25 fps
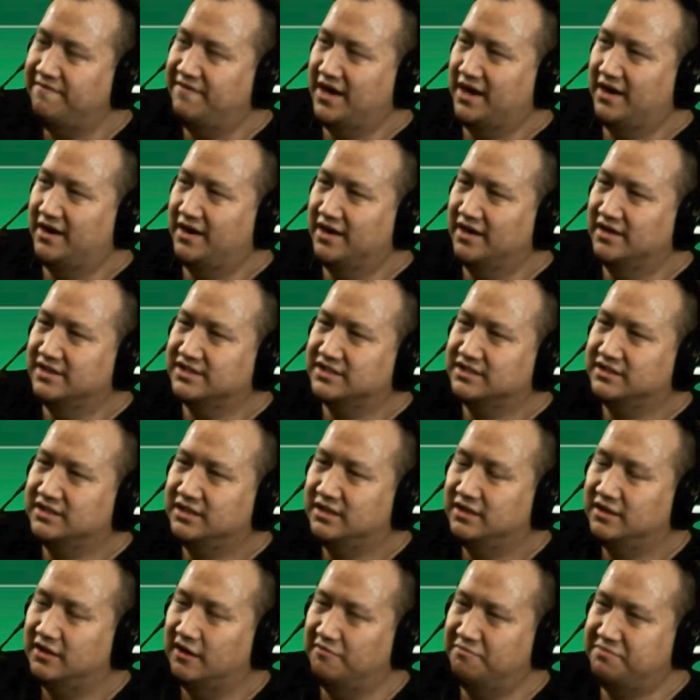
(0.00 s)

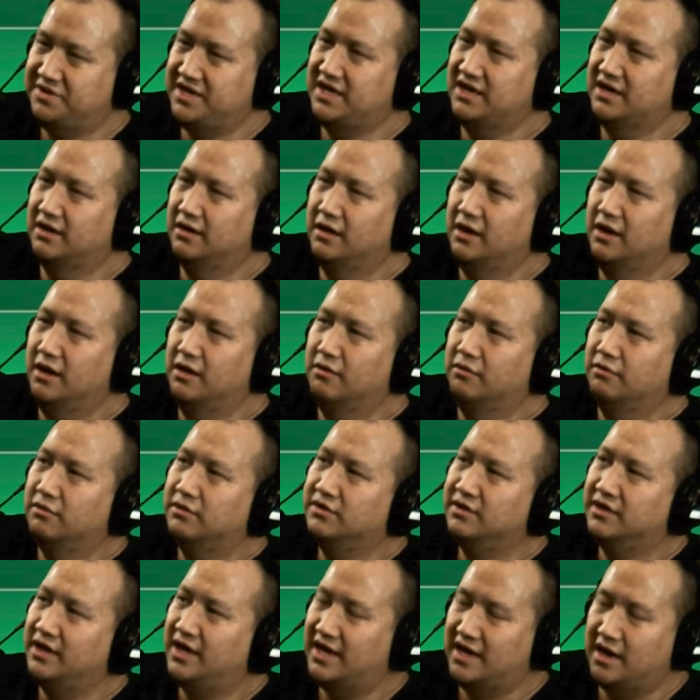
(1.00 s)
variance of PLO,
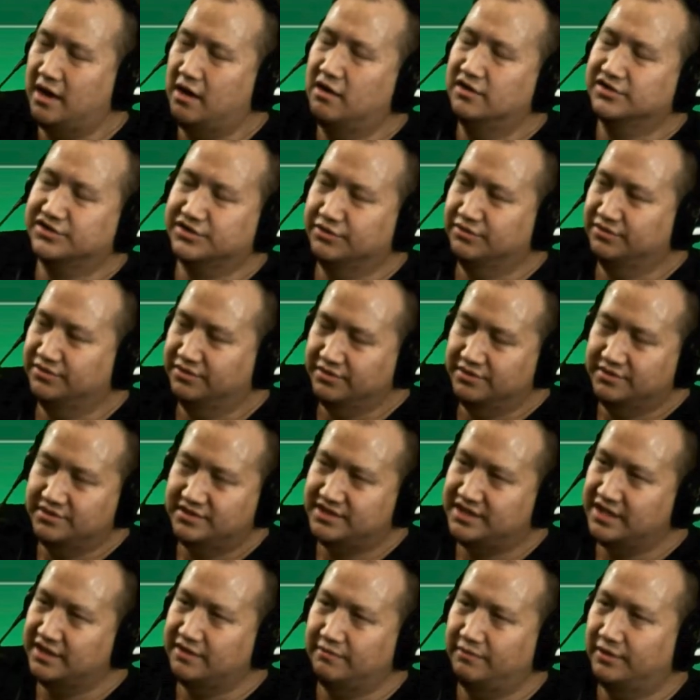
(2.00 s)
and I also
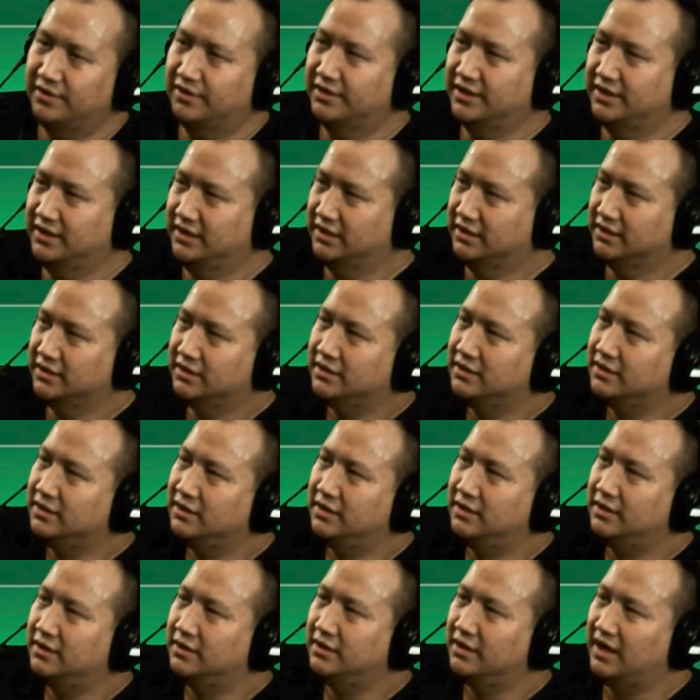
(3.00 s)
didn't really
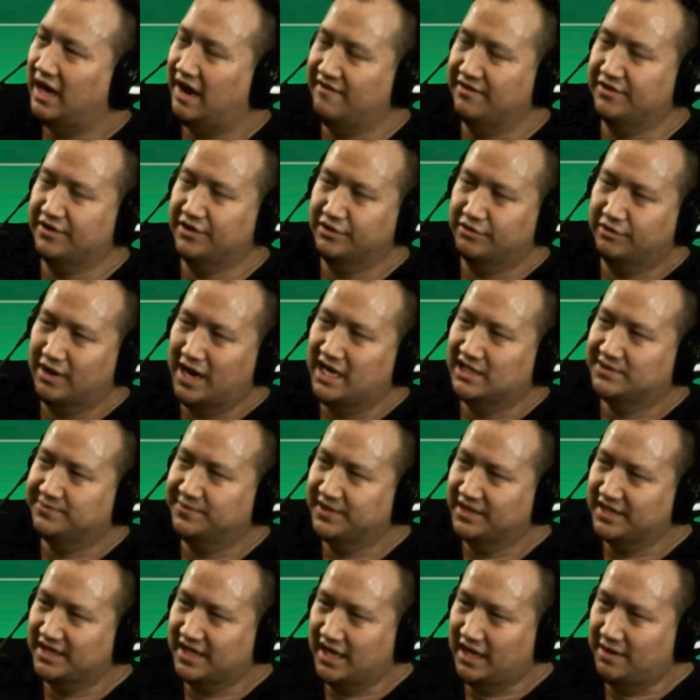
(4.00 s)
have a good grasp
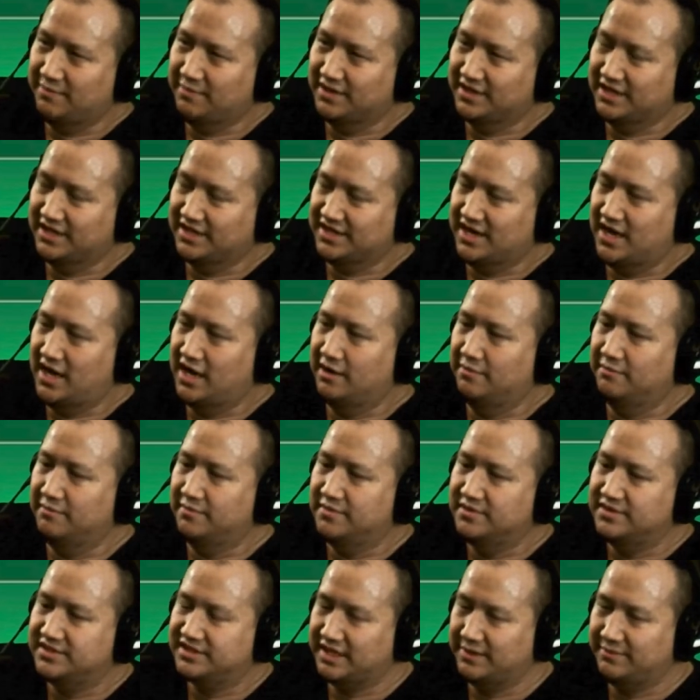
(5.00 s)
of the game at that
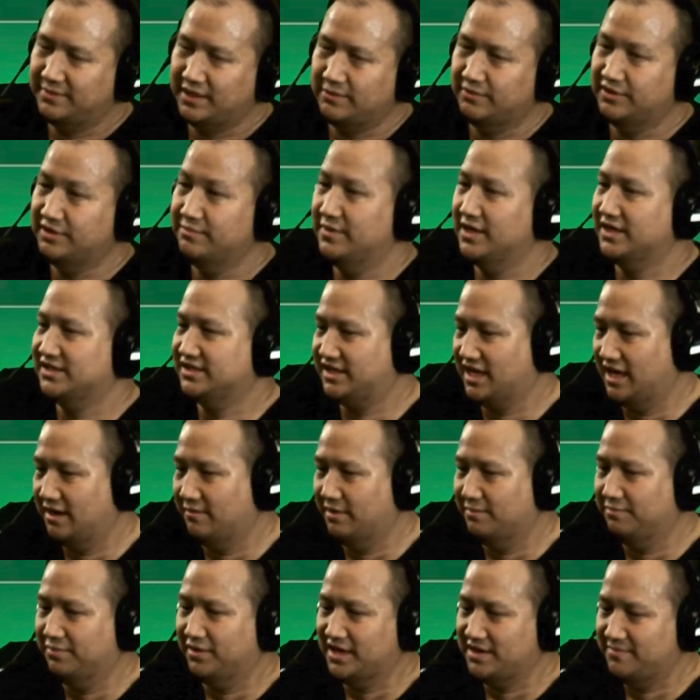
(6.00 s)
time. Same thing with the mixed game.
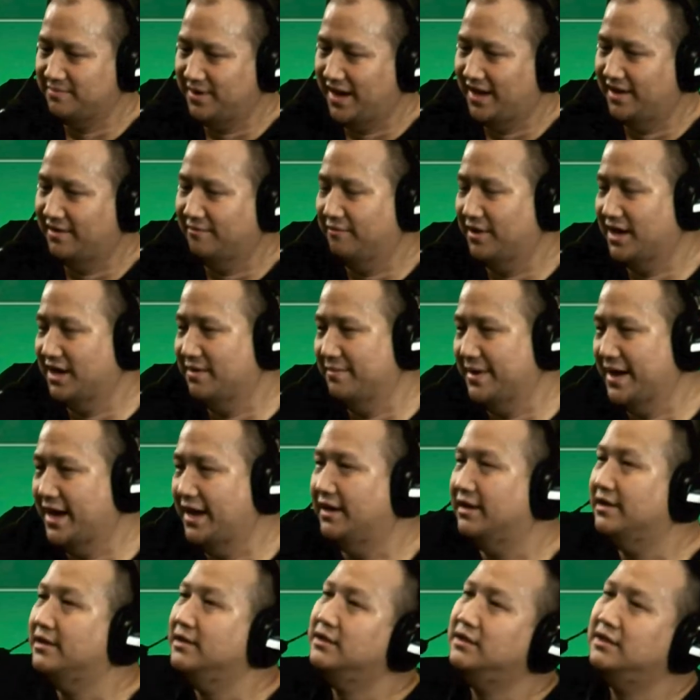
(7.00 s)
I played bad and ran
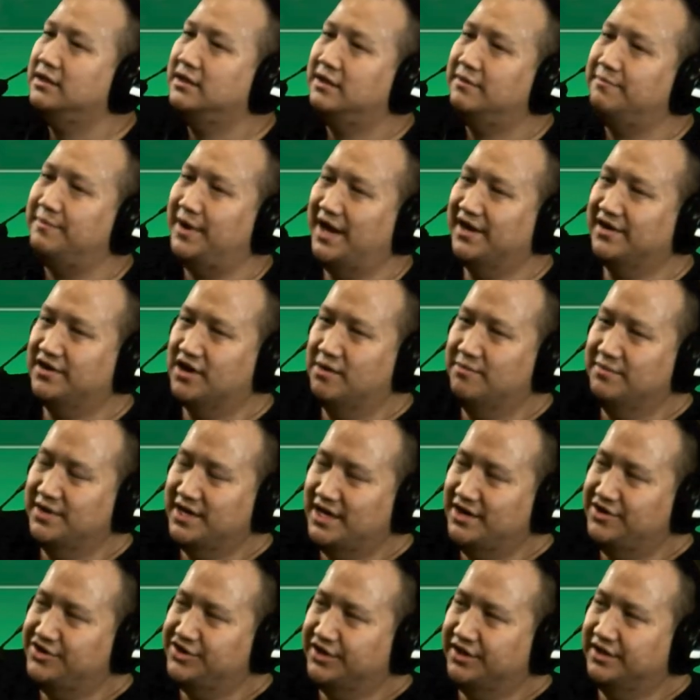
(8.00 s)
bad. Bad
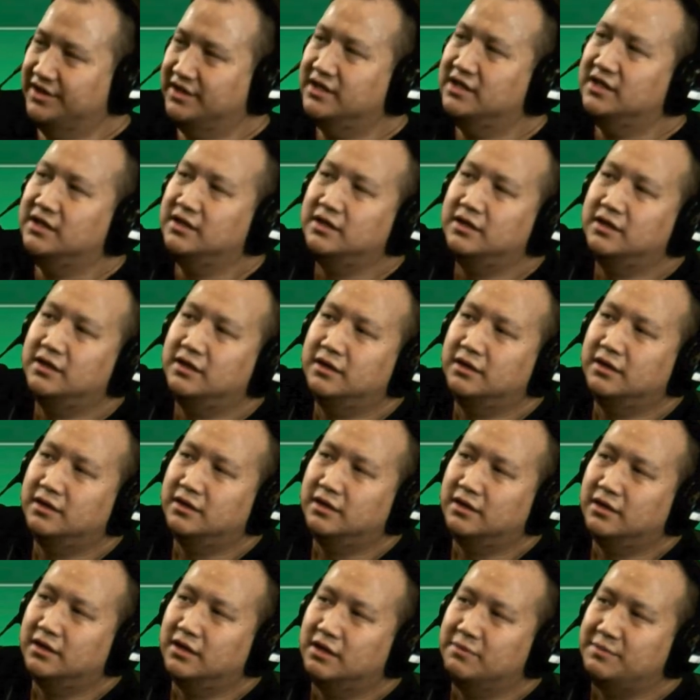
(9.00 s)
combination.
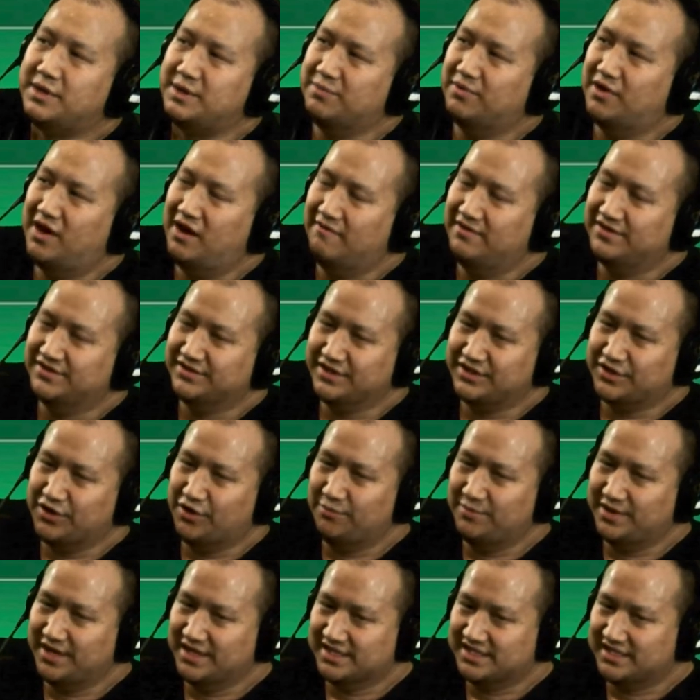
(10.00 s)
People obviously
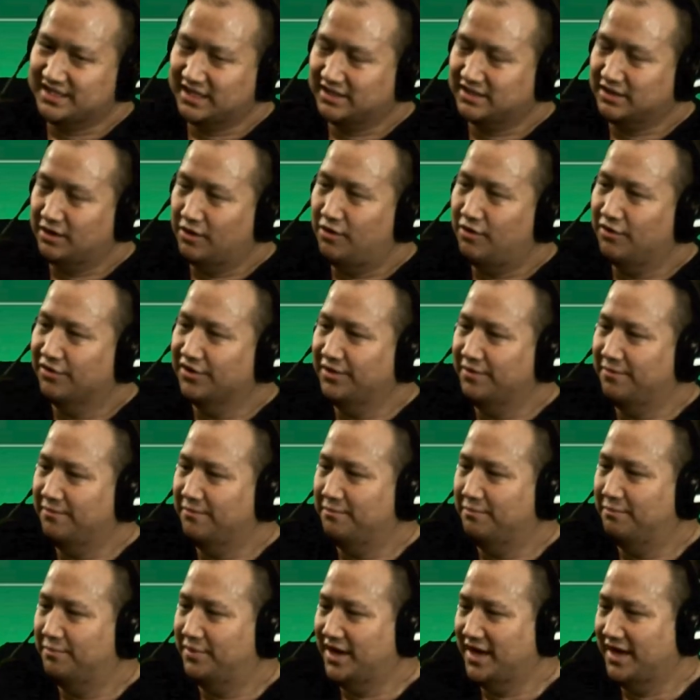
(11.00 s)
told me to stick to
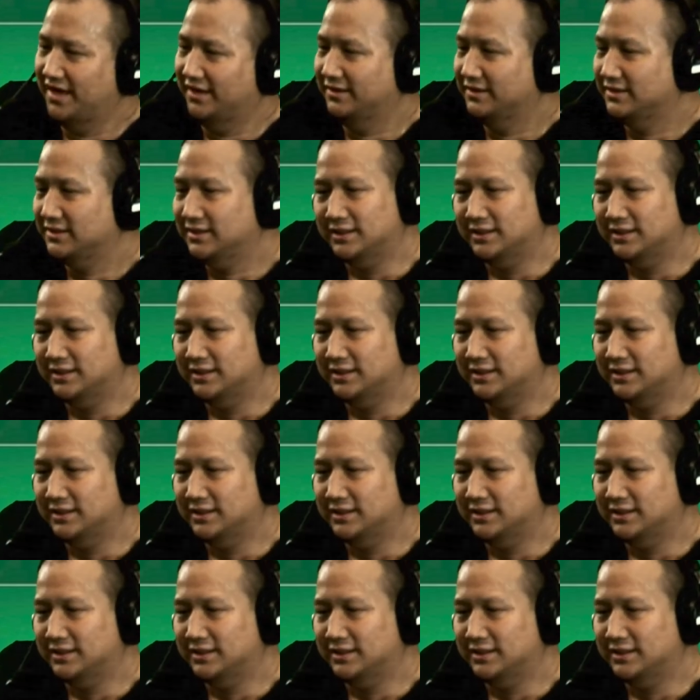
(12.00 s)
Hold'em, but